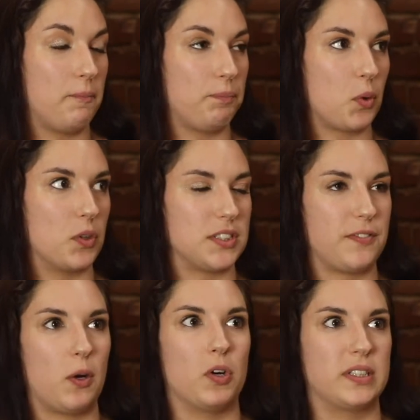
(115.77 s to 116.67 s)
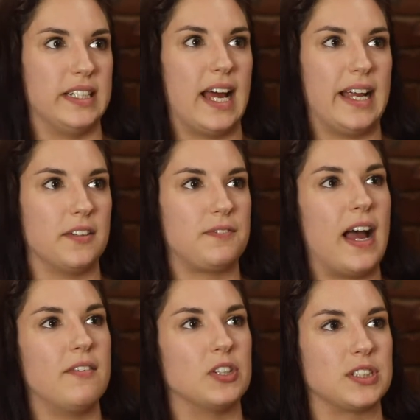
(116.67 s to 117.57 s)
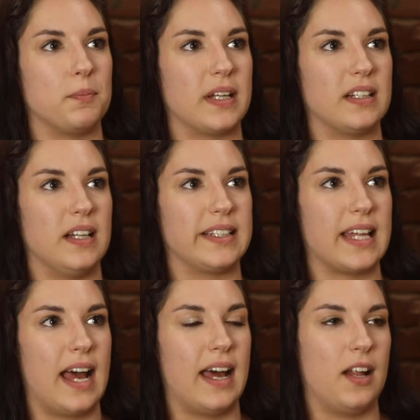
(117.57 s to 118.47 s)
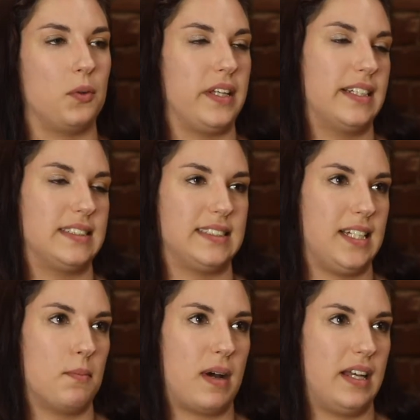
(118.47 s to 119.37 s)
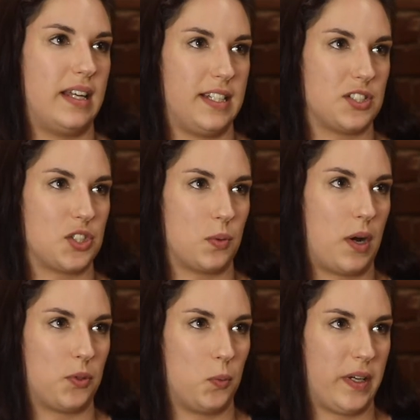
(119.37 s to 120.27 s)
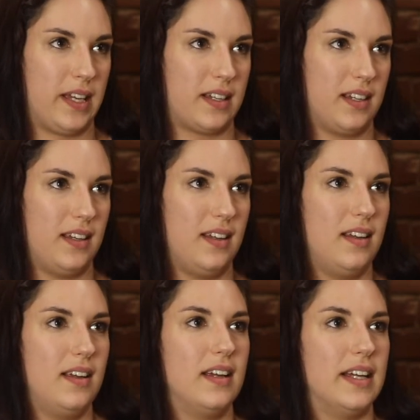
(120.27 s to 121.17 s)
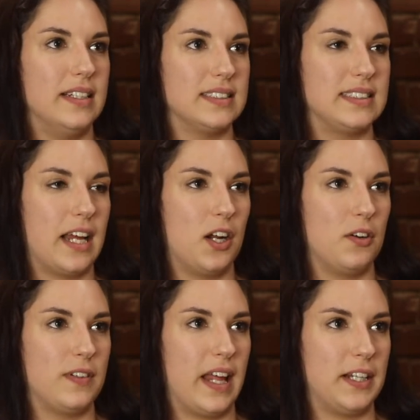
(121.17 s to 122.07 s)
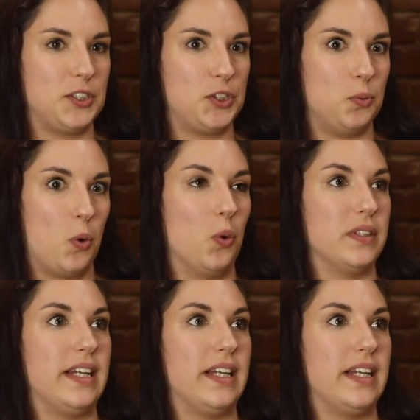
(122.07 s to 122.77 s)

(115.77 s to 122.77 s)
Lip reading: Whereas if I worked a 9 to 5 or something like that, I'd only get to see him on nights throughout the week, instead of getting 2 whole